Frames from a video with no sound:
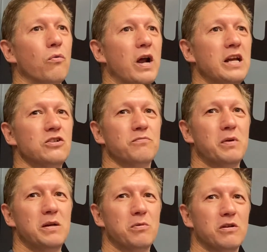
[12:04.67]
range of
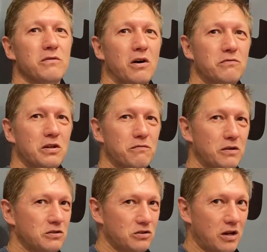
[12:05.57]
people of
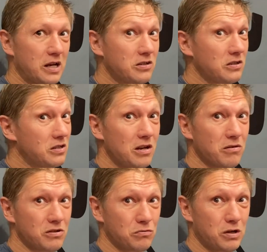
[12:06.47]
different sizes
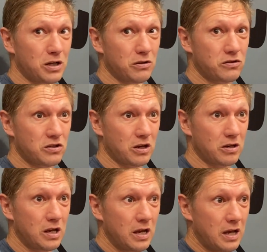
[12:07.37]
there as well. So,
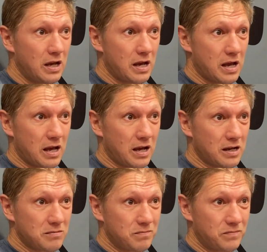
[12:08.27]

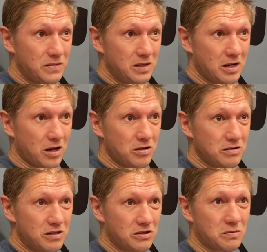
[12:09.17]
you know,
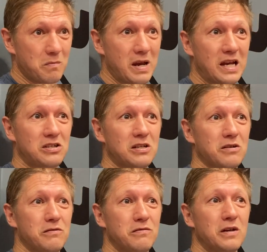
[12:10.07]
this
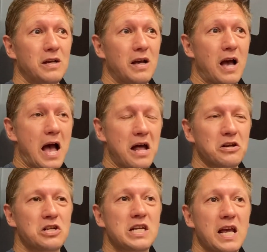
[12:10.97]
massive
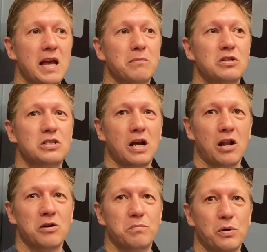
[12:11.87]
untapped
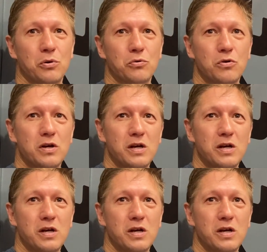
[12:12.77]
talent pool,